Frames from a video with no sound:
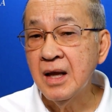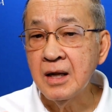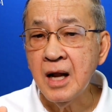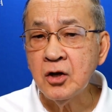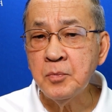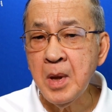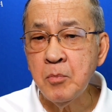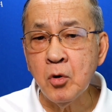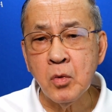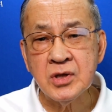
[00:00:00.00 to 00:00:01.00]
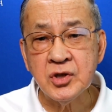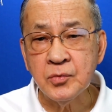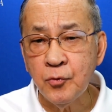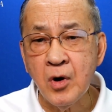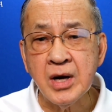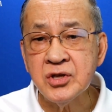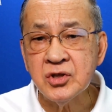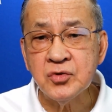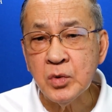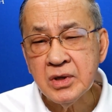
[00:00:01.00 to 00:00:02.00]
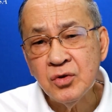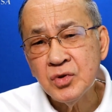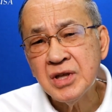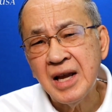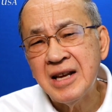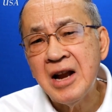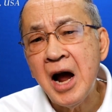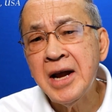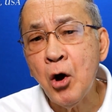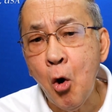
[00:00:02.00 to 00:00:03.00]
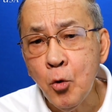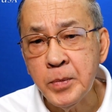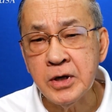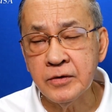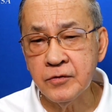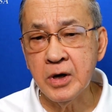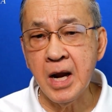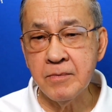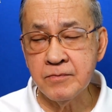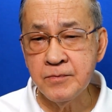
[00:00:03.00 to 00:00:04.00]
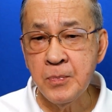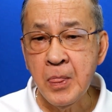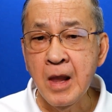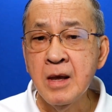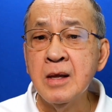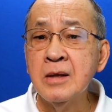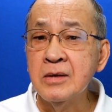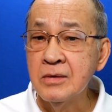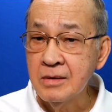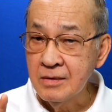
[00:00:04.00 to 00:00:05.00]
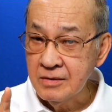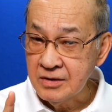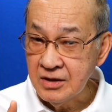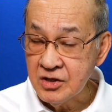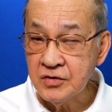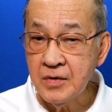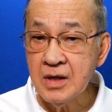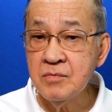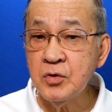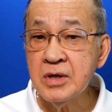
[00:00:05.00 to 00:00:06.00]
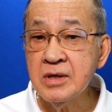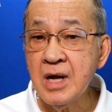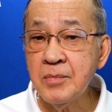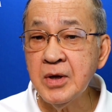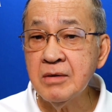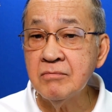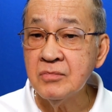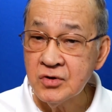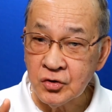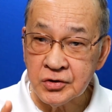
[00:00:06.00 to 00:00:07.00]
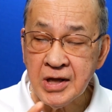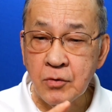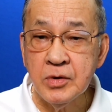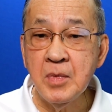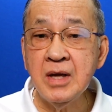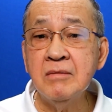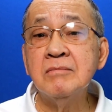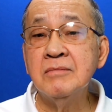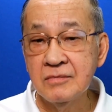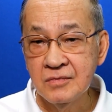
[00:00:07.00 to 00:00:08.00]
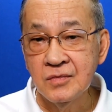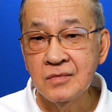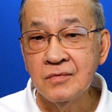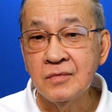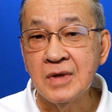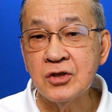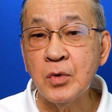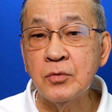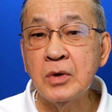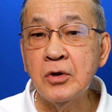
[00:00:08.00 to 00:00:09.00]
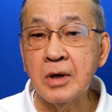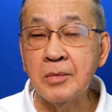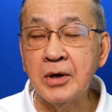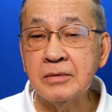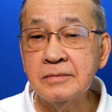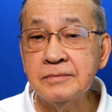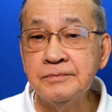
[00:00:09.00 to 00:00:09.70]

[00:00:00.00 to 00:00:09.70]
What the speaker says: and a lot of people were surprised. It was like an eye-opener for them. This is a very important topic, so stay with me. That's what we'll talk about.